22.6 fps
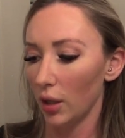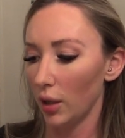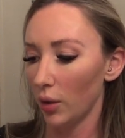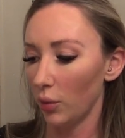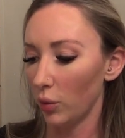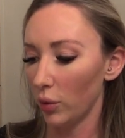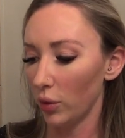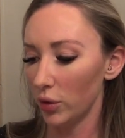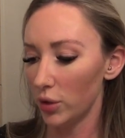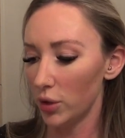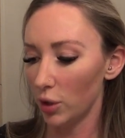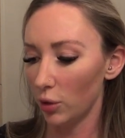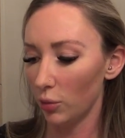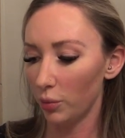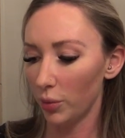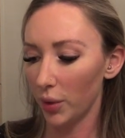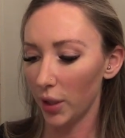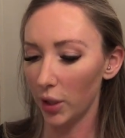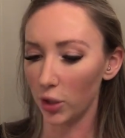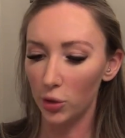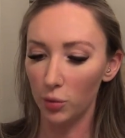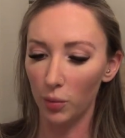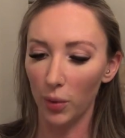We'll do
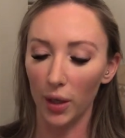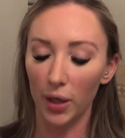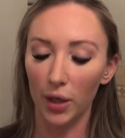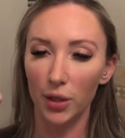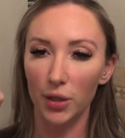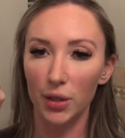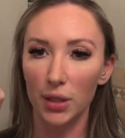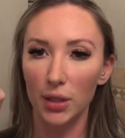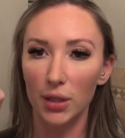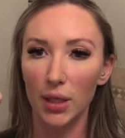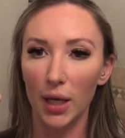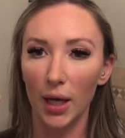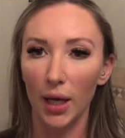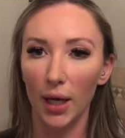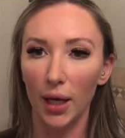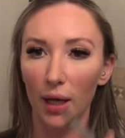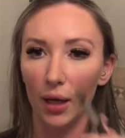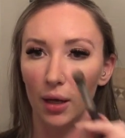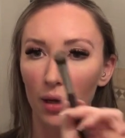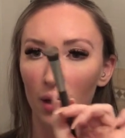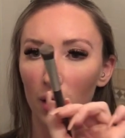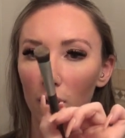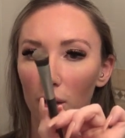peach butter
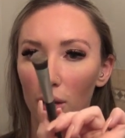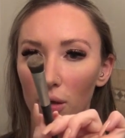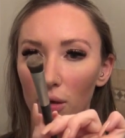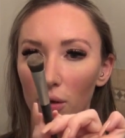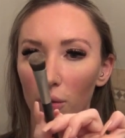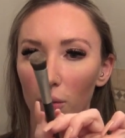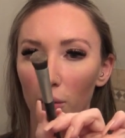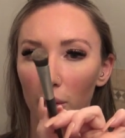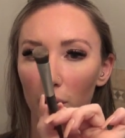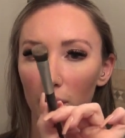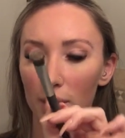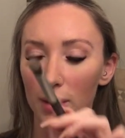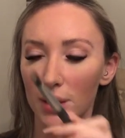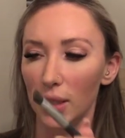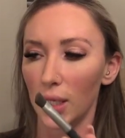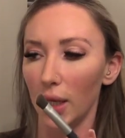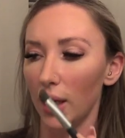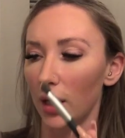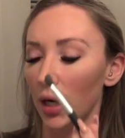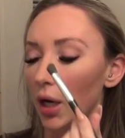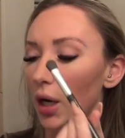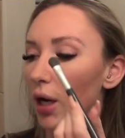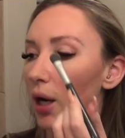today where it's
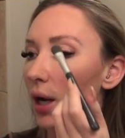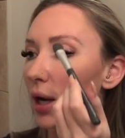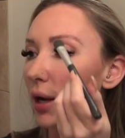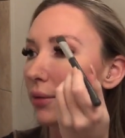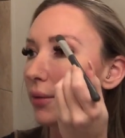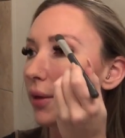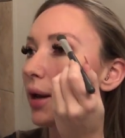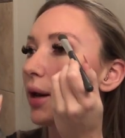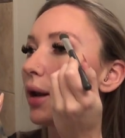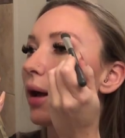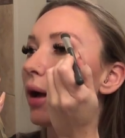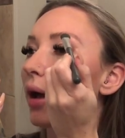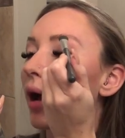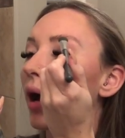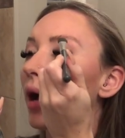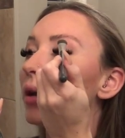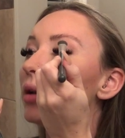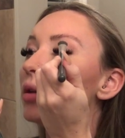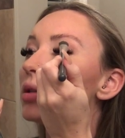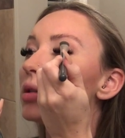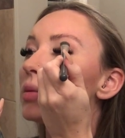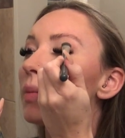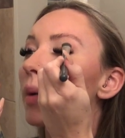lighter and then
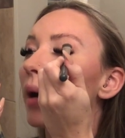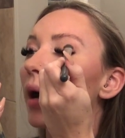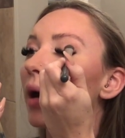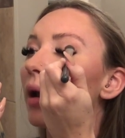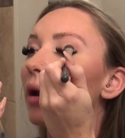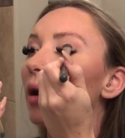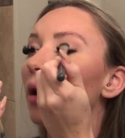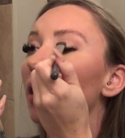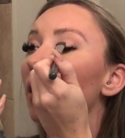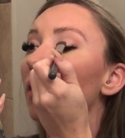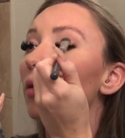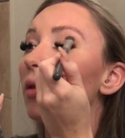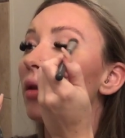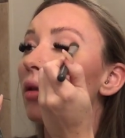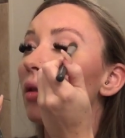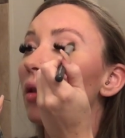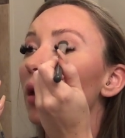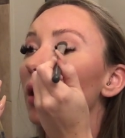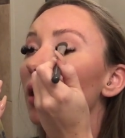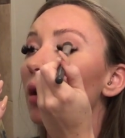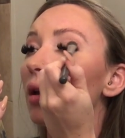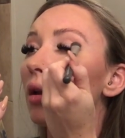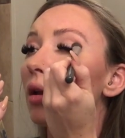I just pat it on the
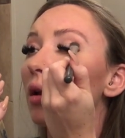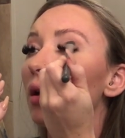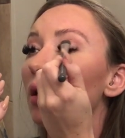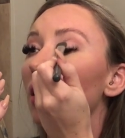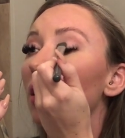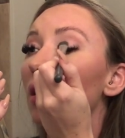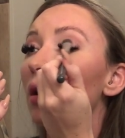lid.